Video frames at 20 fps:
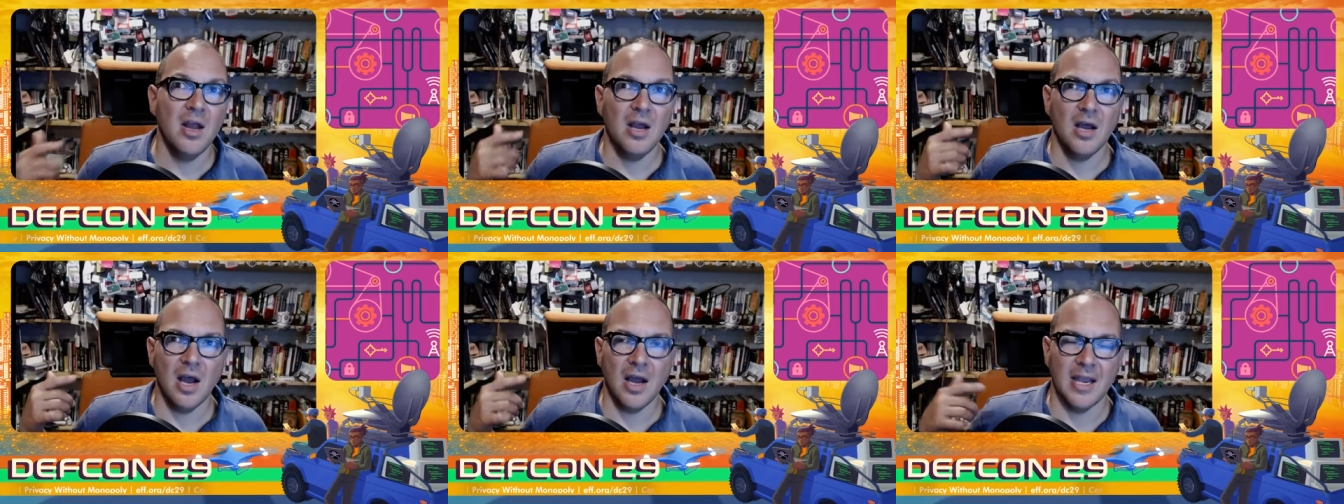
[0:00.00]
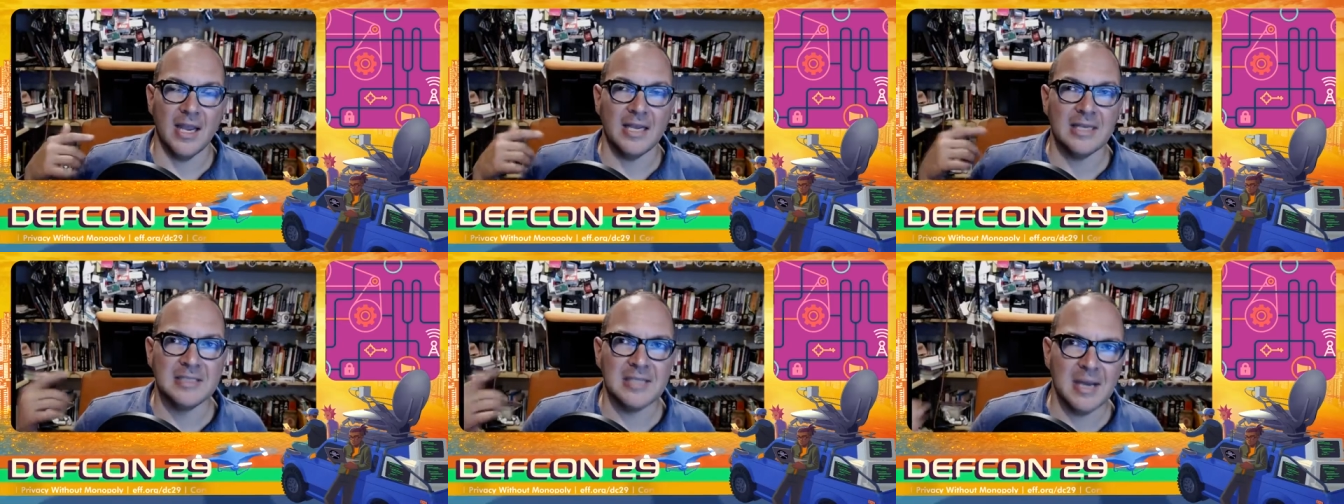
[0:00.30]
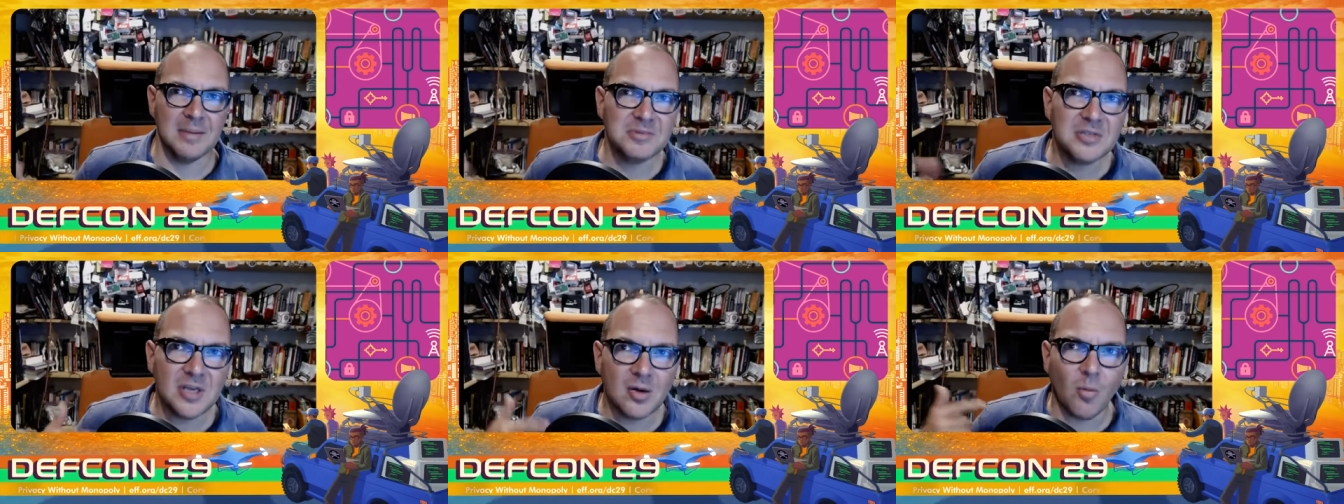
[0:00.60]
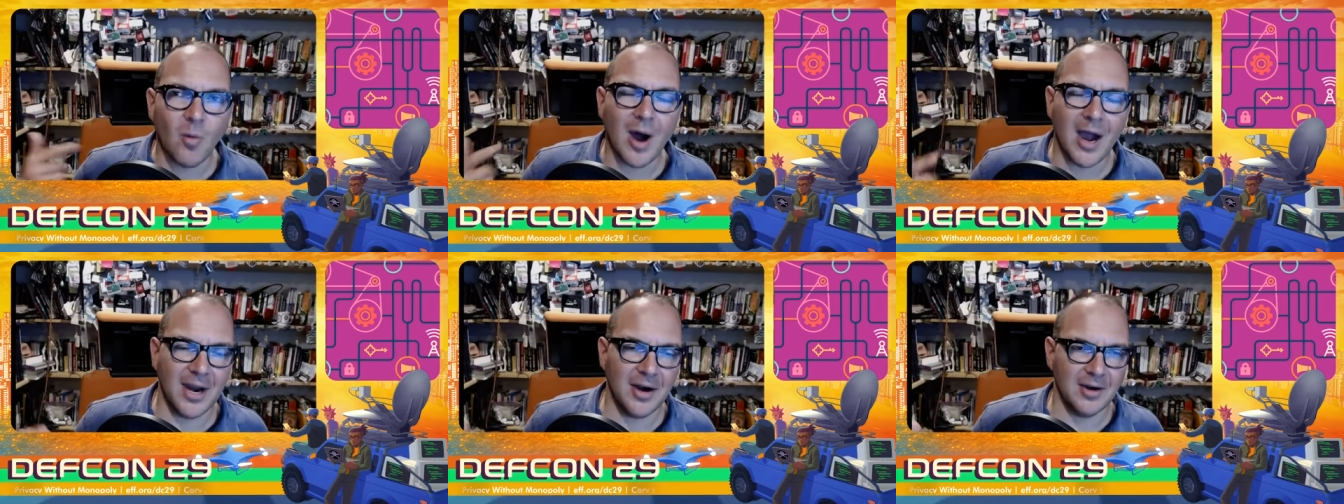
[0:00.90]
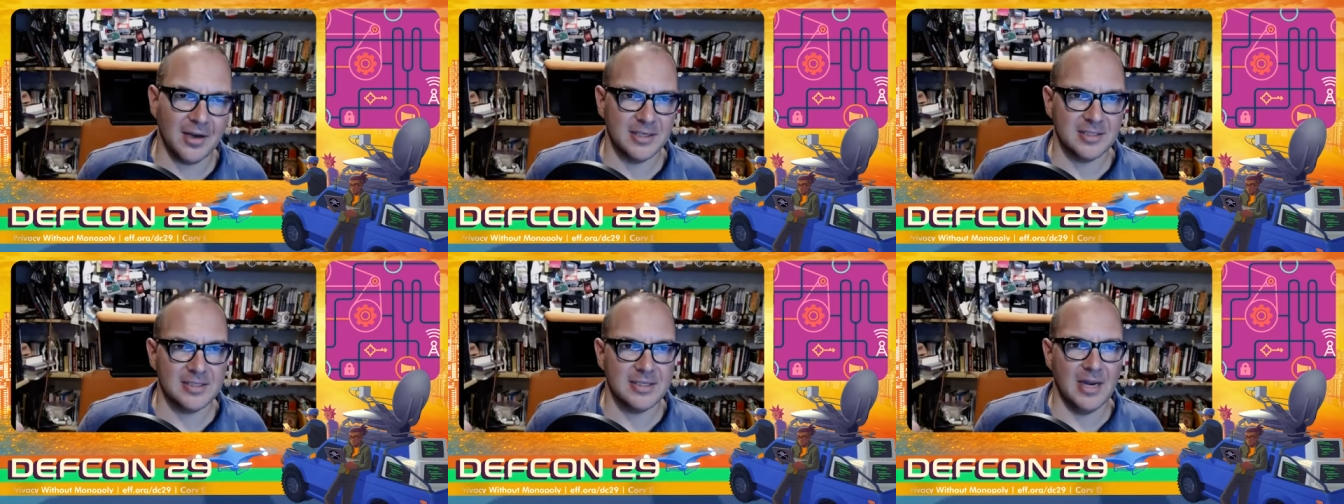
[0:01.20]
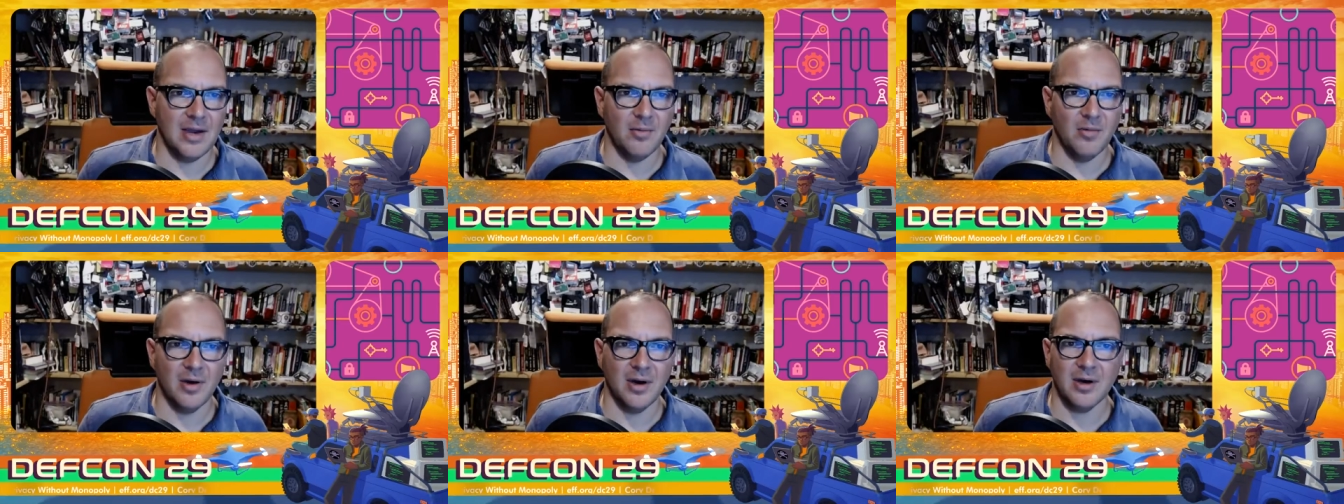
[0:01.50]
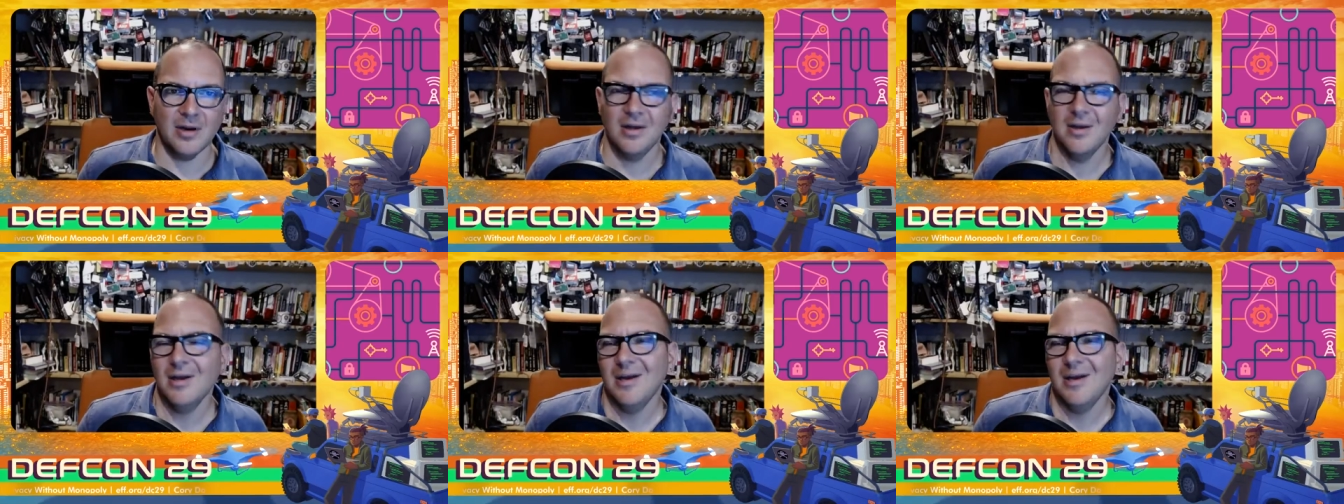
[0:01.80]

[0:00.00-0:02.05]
exempted wireless network,